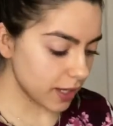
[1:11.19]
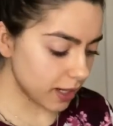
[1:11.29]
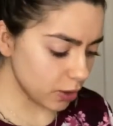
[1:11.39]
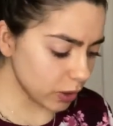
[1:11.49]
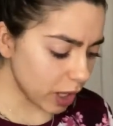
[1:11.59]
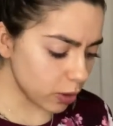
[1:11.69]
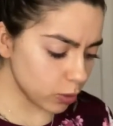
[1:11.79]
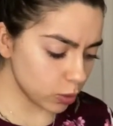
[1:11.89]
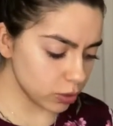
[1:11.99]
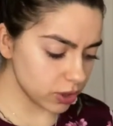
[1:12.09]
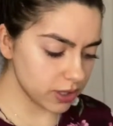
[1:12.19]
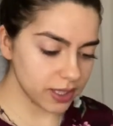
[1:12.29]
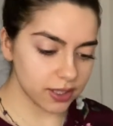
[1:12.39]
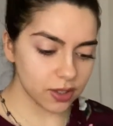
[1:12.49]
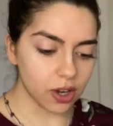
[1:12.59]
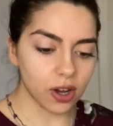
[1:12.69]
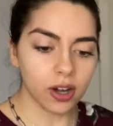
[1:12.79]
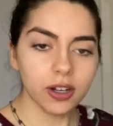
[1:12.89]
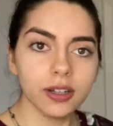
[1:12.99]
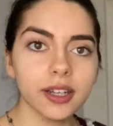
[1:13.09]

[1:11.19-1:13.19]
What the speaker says: and look how gorgeous these are.